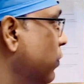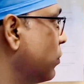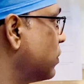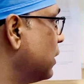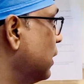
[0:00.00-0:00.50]
you
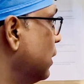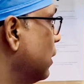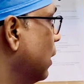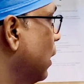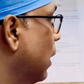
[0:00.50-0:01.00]
see,
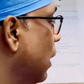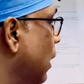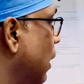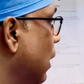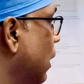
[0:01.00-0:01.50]

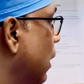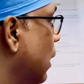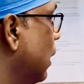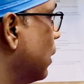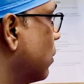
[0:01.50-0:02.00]

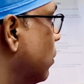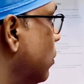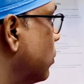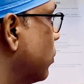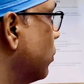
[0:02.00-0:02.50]
I'll
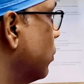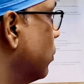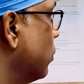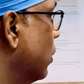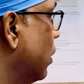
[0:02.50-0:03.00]
go
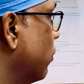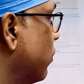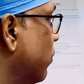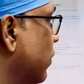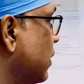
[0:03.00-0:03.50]
through.
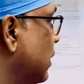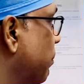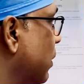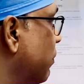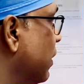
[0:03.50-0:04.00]
For
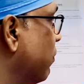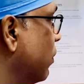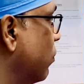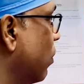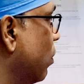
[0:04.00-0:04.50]
example, we
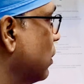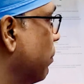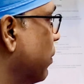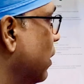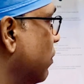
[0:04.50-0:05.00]
withdraw the
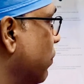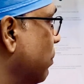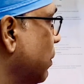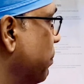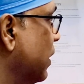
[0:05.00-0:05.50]
blood from
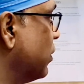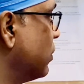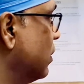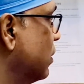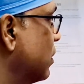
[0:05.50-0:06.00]
the
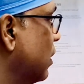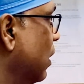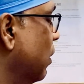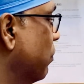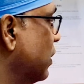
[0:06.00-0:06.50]
patients.
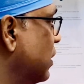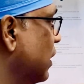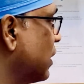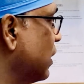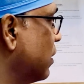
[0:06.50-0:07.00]
We
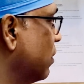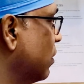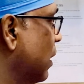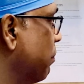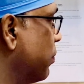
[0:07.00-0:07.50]
take it in the
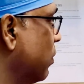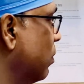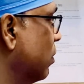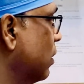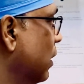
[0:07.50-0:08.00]

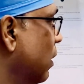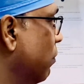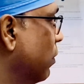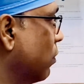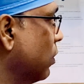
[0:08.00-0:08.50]
ampule.
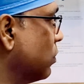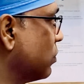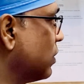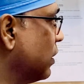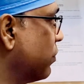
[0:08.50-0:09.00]
We're going to
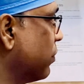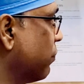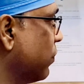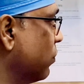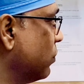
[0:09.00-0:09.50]

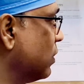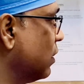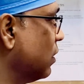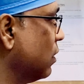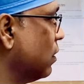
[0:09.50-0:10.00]
centrifuge
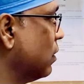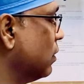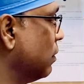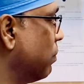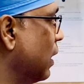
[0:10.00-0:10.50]

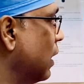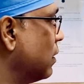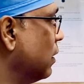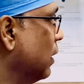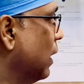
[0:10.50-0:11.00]
the blood,
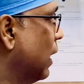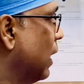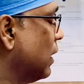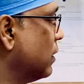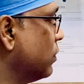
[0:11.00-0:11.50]

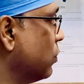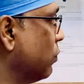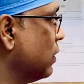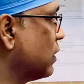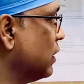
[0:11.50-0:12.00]
and you
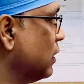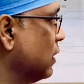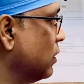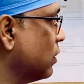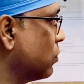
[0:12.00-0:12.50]
will see
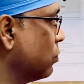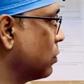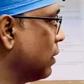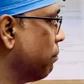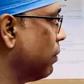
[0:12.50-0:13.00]
there is a two
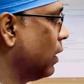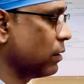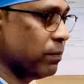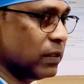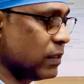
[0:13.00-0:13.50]

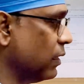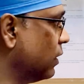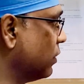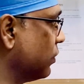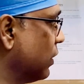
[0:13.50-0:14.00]
compartment here,
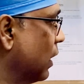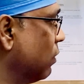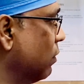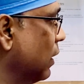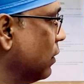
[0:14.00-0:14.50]
the
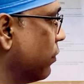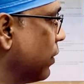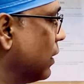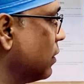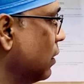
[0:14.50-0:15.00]
yellow and the red.